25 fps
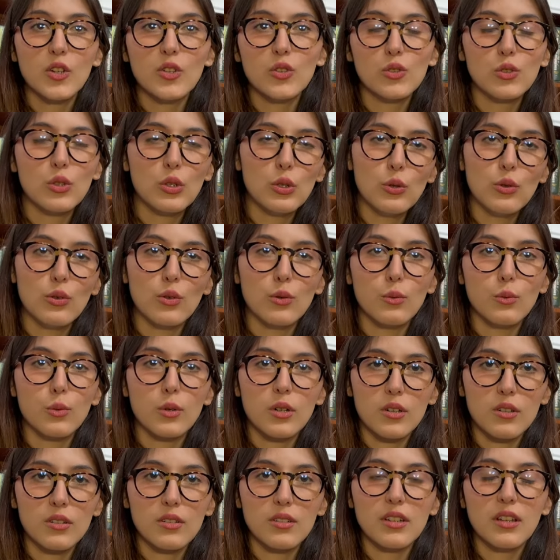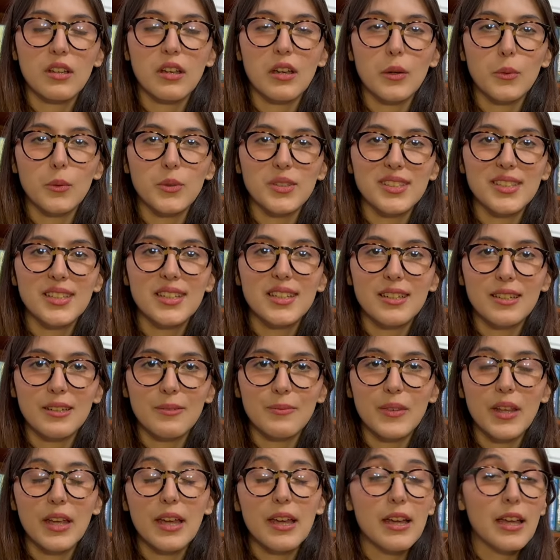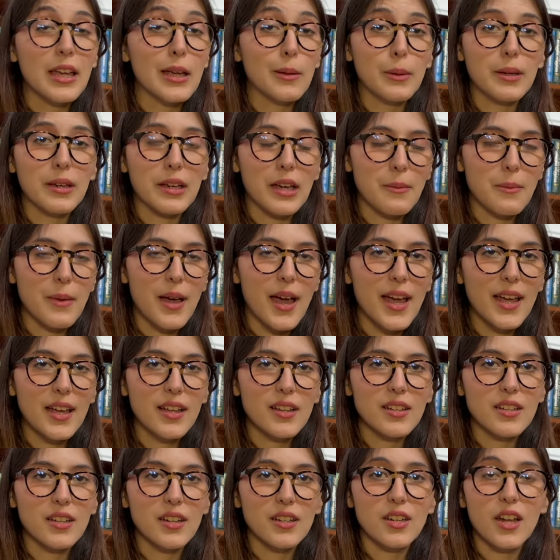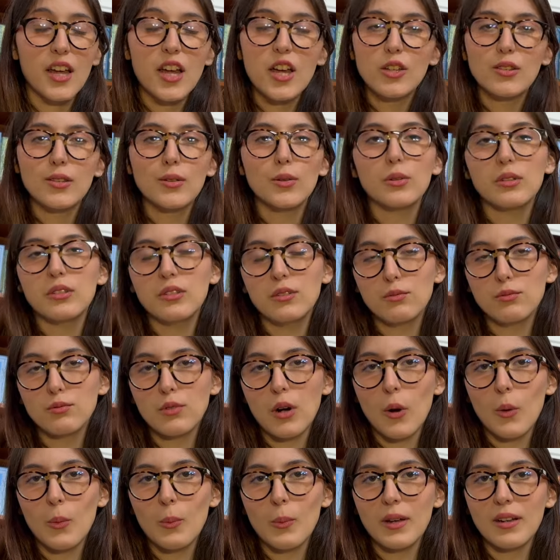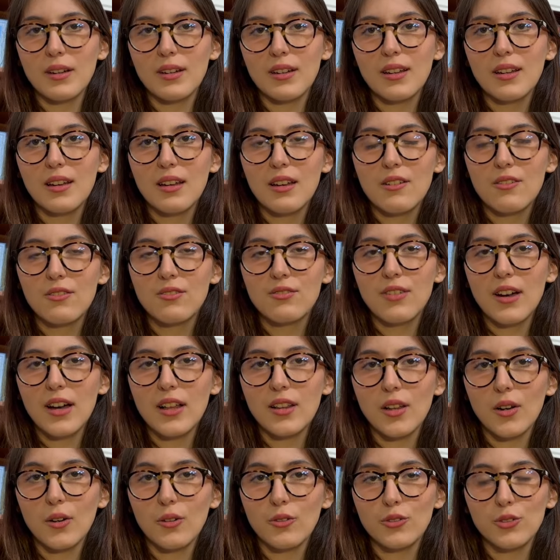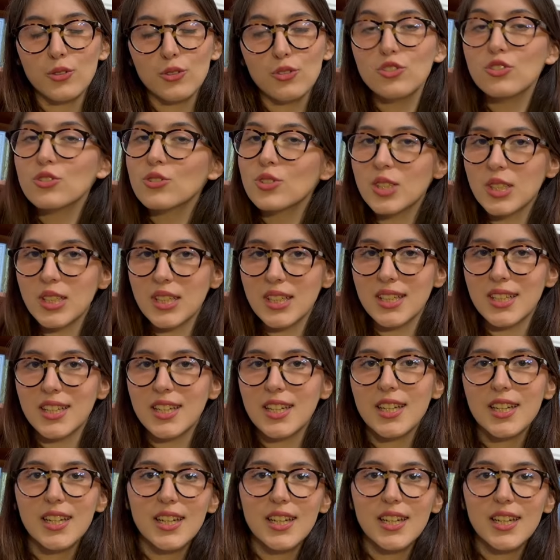to the world he was in. He became alien to his Roman fellow, to Julian,